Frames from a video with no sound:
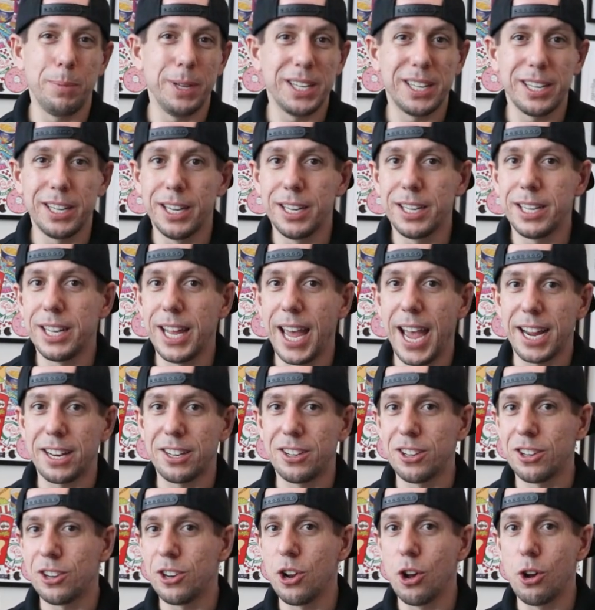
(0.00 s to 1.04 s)
business
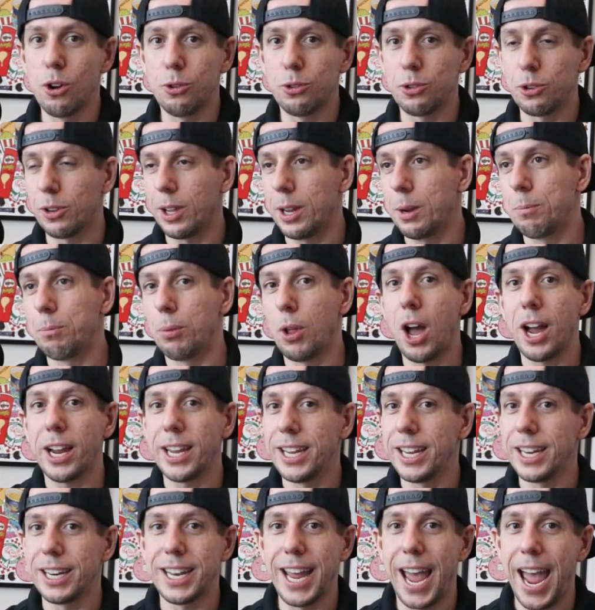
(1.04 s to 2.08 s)
X's and O's or like
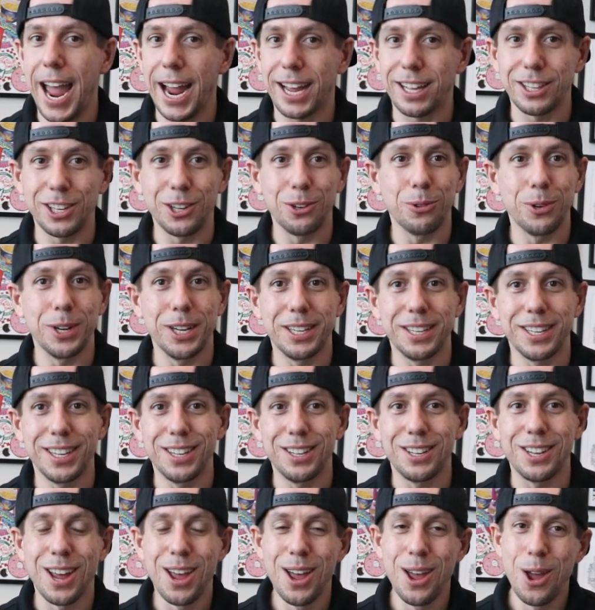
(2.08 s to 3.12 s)
blocking and tackling
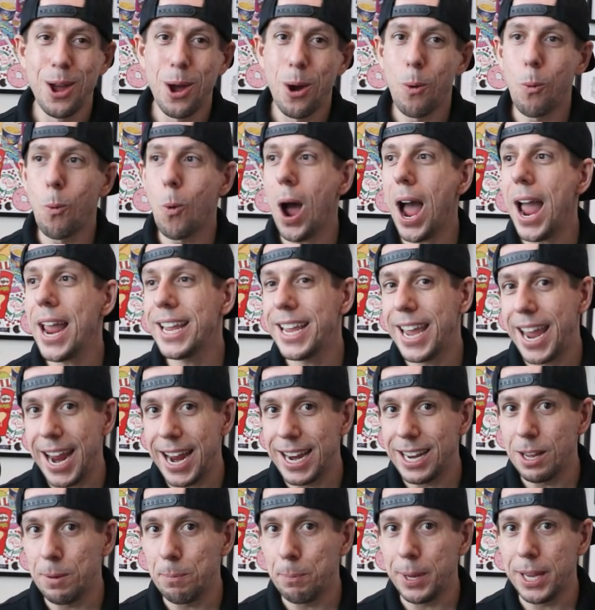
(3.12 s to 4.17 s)
reasons why
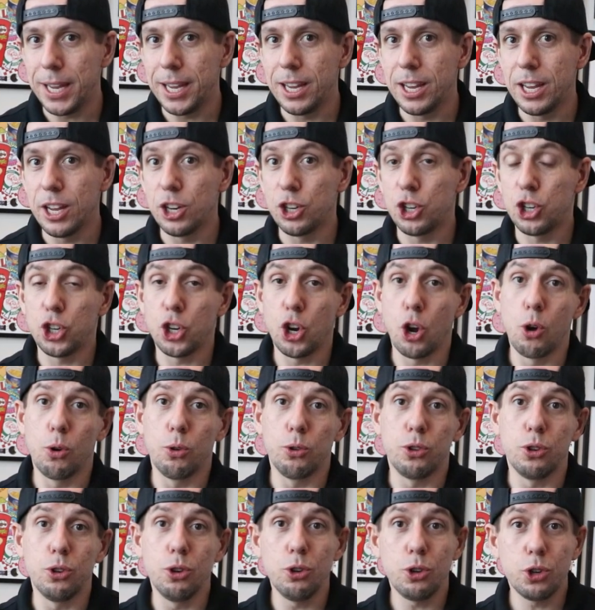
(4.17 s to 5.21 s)
KDP
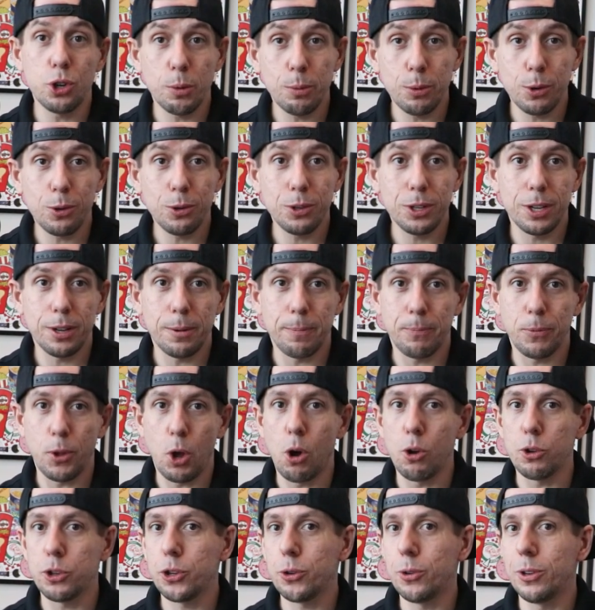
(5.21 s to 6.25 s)
chose Nutrabolt,
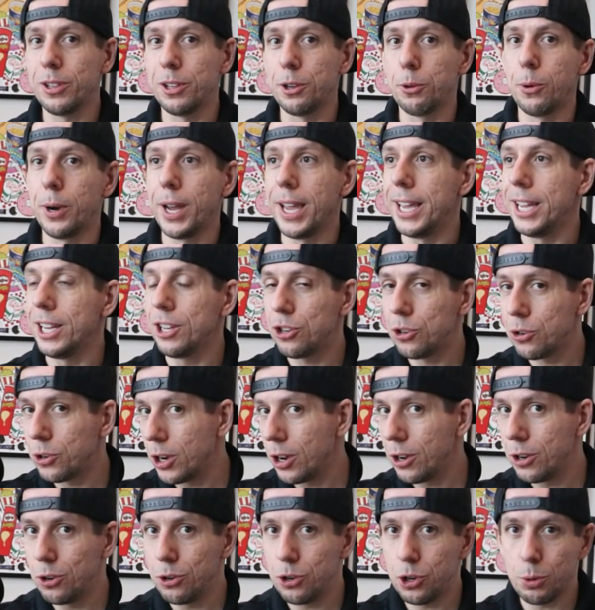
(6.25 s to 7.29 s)
also a little history
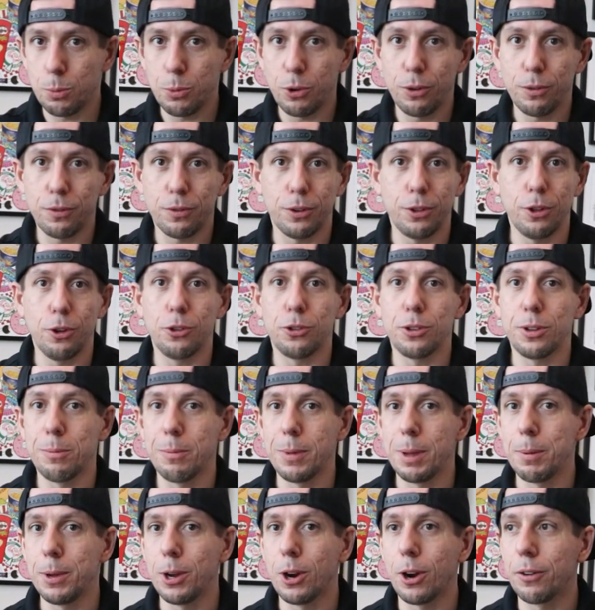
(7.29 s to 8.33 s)
on Nutrabolt for those that
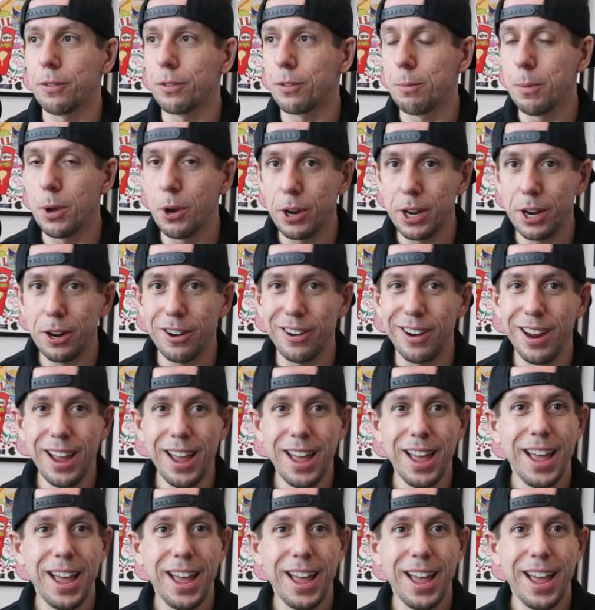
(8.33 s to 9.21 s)
maybe aren't familiar.